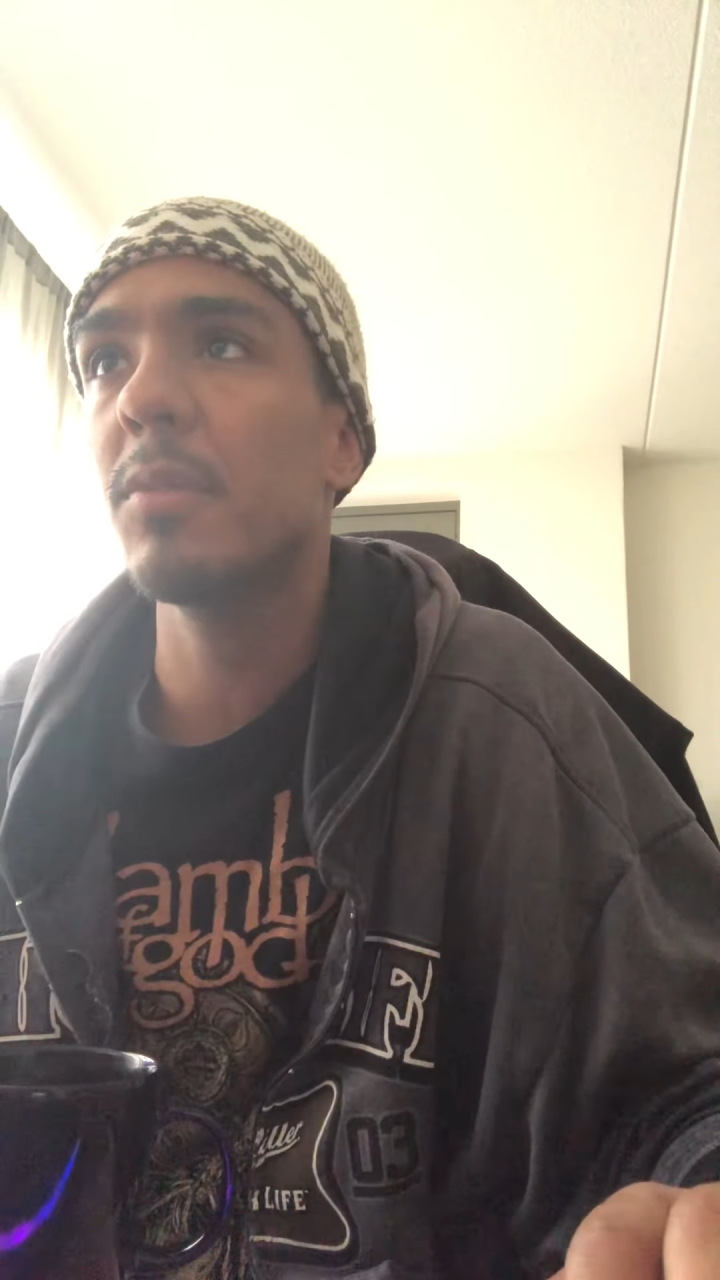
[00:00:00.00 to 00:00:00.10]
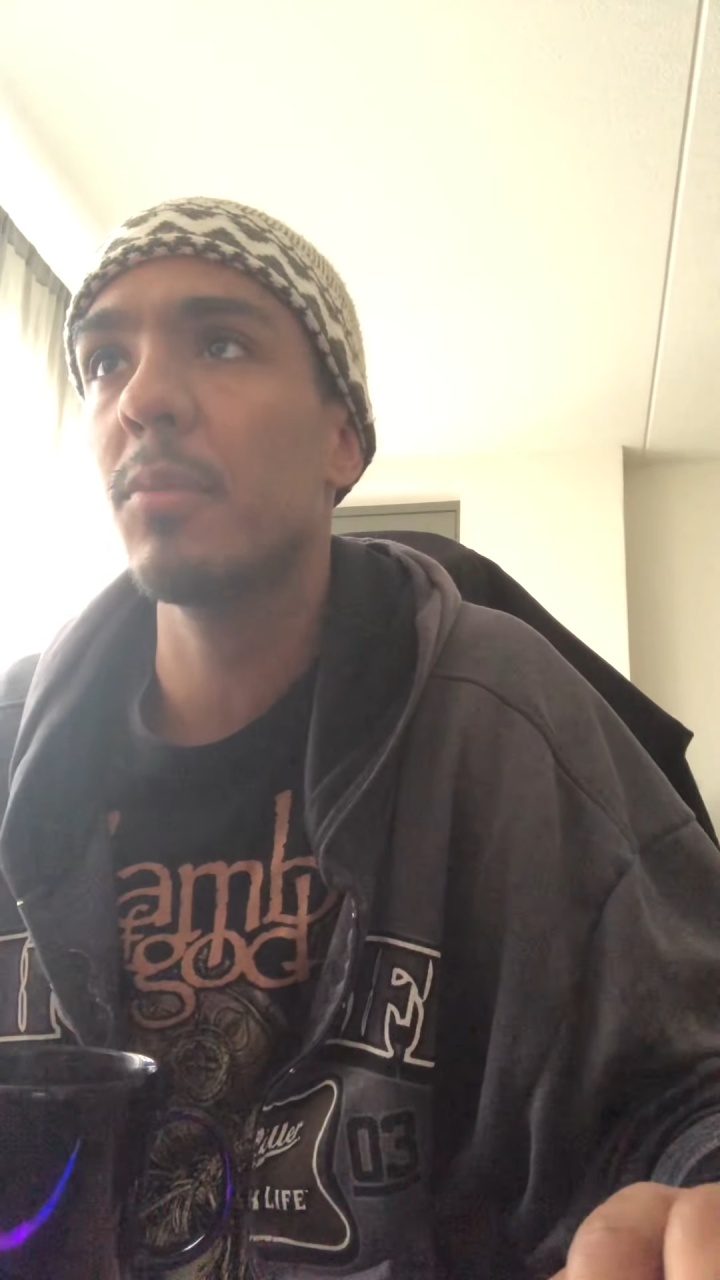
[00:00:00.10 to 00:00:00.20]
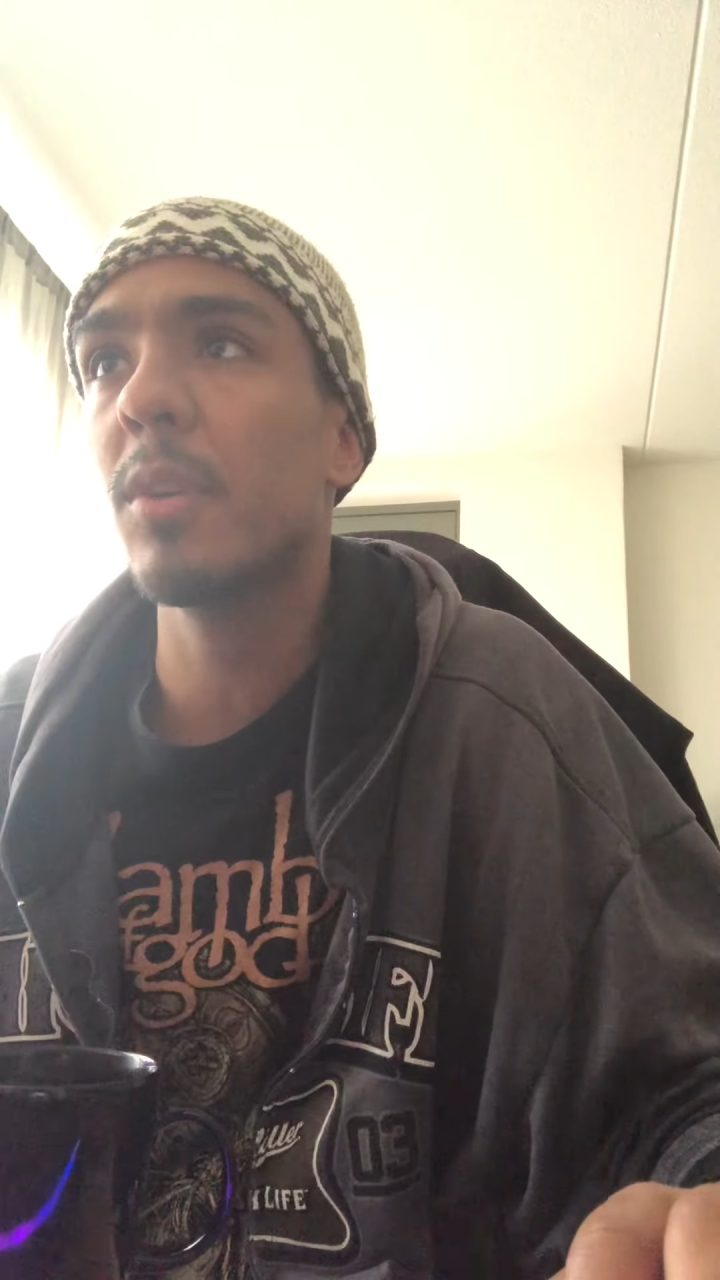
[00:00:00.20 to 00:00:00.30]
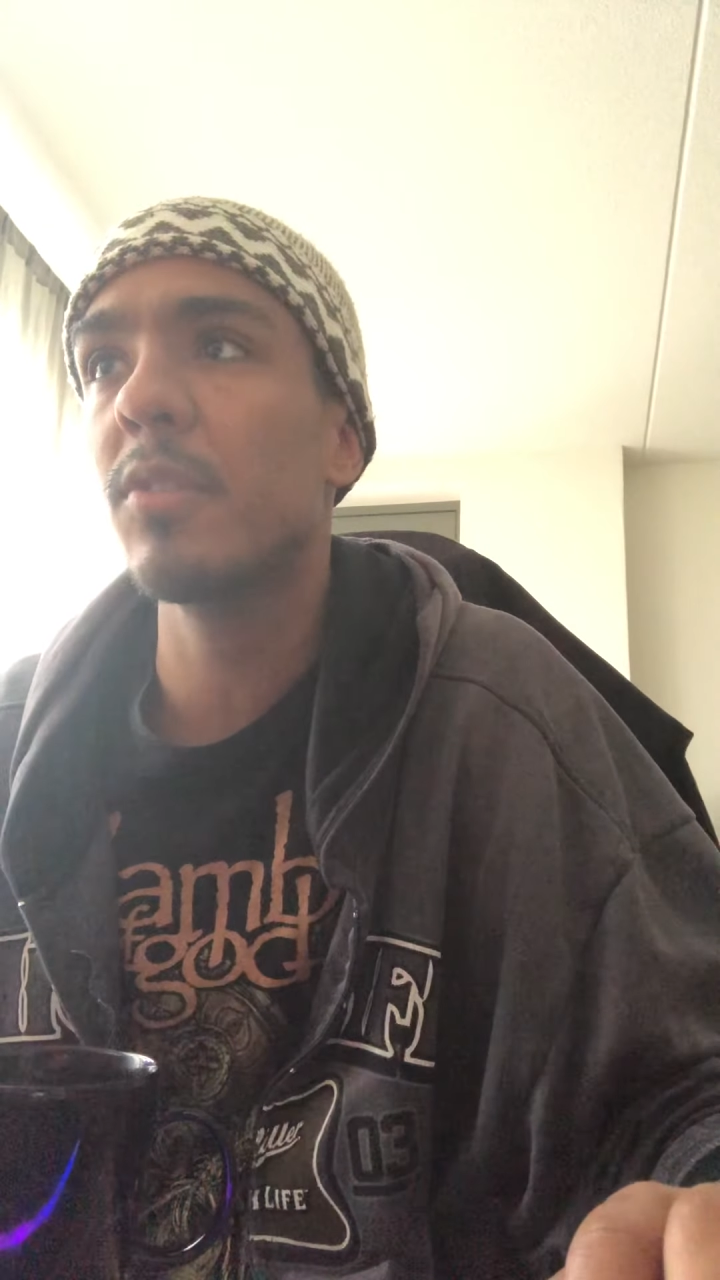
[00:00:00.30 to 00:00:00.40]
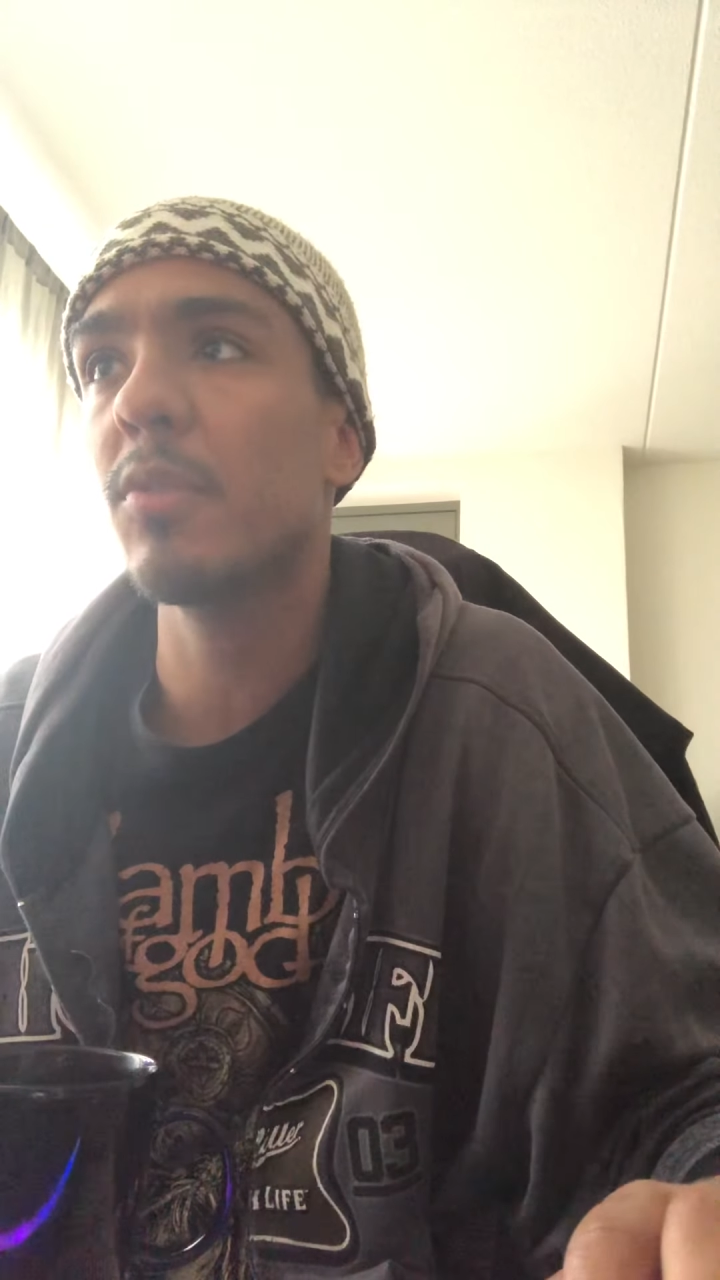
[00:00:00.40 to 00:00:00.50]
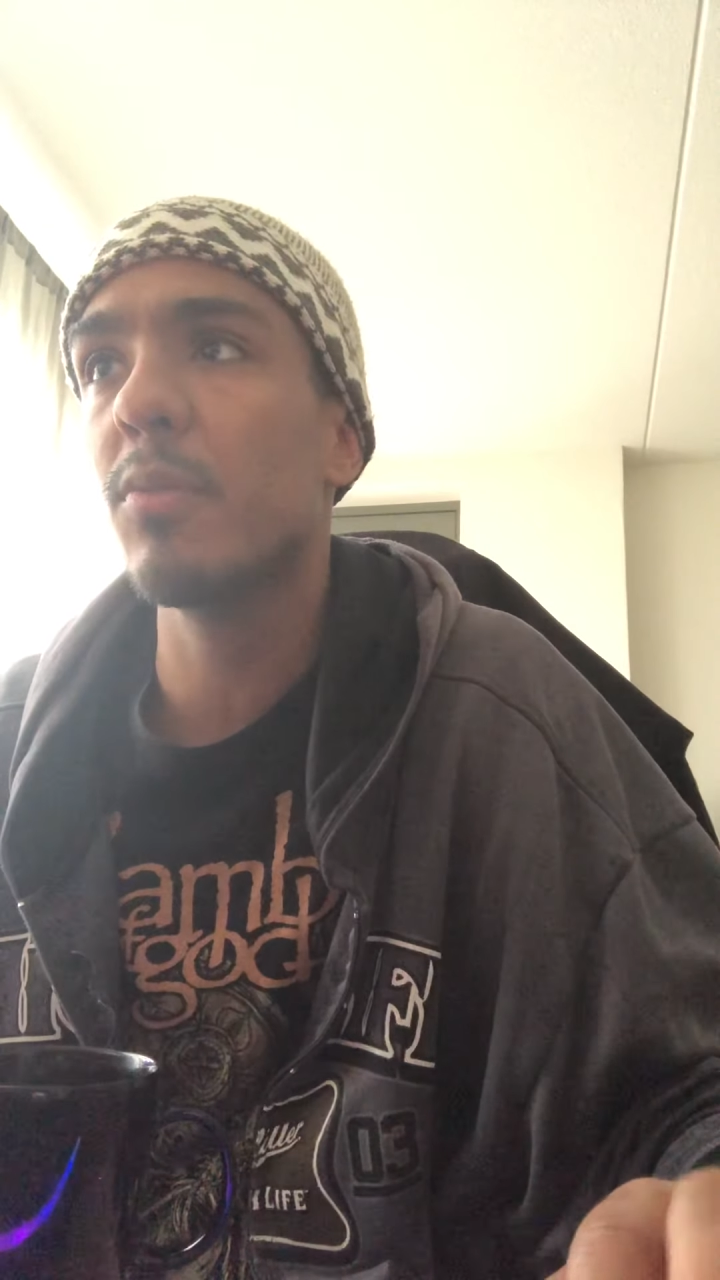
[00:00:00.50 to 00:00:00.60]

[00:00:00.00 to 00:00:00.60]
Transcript: was to